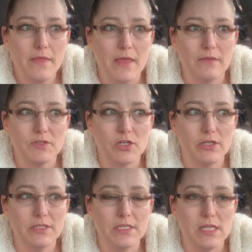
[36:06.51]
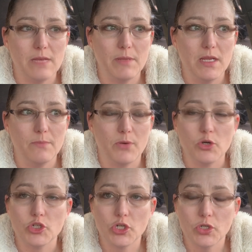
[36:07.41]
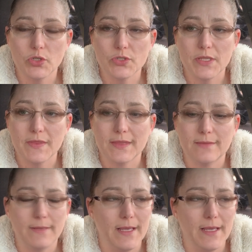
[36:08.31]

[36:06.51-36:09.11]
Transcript: They have started to send me brochures and